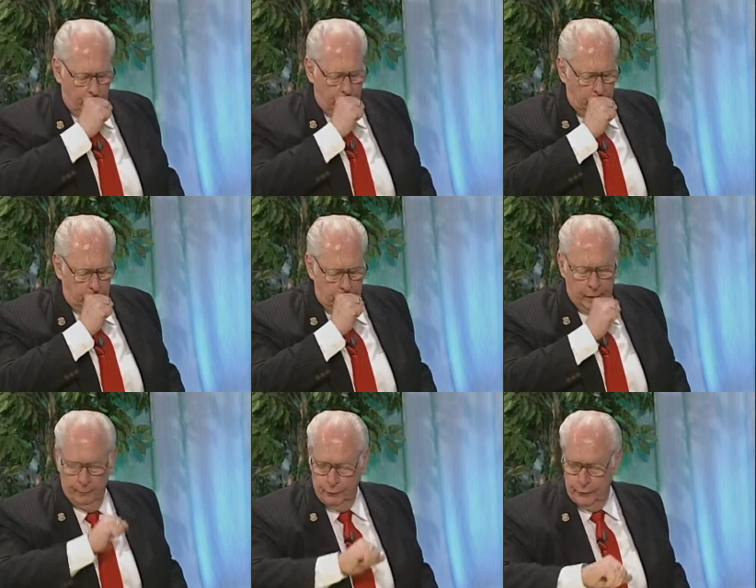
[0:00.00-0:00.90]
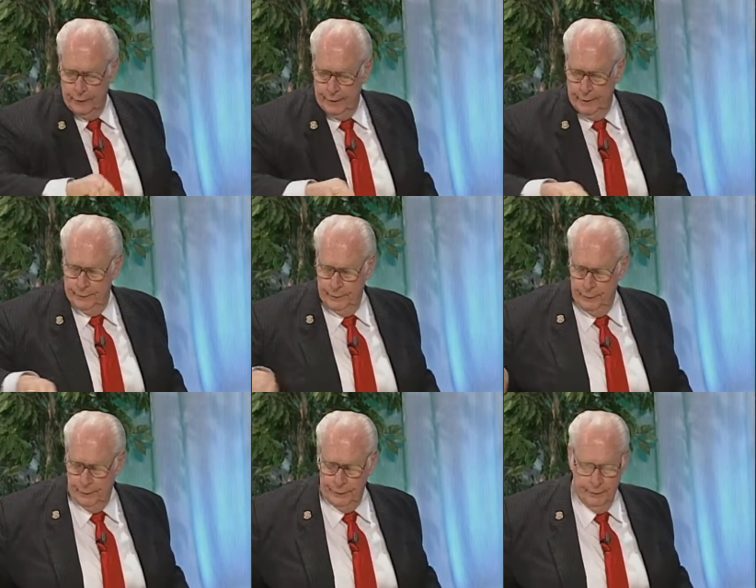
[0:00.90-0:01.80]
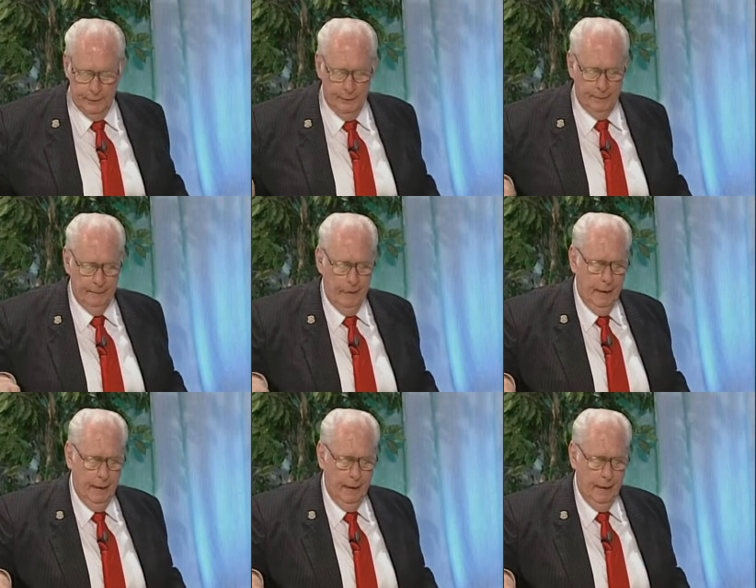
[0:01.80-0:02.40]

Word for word: I'm going to start coughing, you're going to start talking.